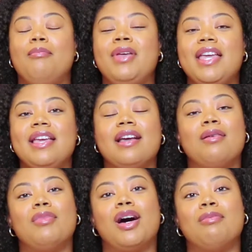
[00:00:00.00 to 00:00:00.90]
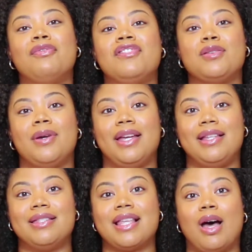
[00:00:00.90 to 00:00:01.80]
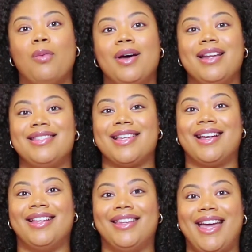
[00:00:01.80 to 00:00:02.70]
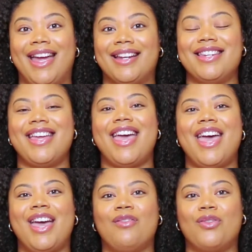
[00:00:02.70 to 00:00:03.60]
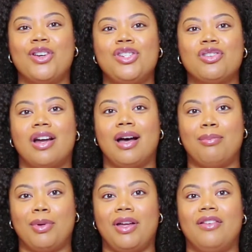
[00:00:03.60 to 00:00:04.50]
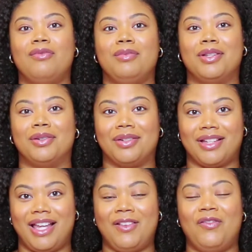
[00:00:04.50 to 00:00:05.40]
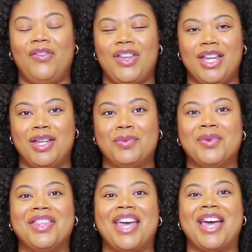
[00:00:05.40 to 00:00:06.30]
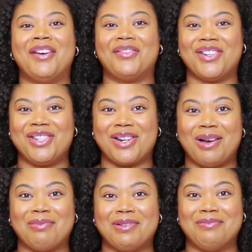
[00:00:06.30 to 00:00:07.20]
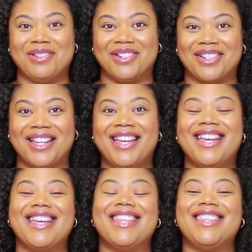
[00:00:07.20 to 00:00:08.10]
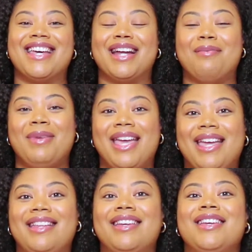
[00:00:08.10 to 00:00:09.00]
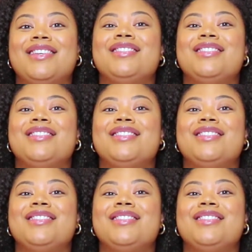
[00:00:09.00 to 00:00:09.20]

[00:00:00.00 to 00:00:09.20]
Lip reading: Being a mom of twins, I wanted to collect every drop of milk and feed with every drop of milk that I made.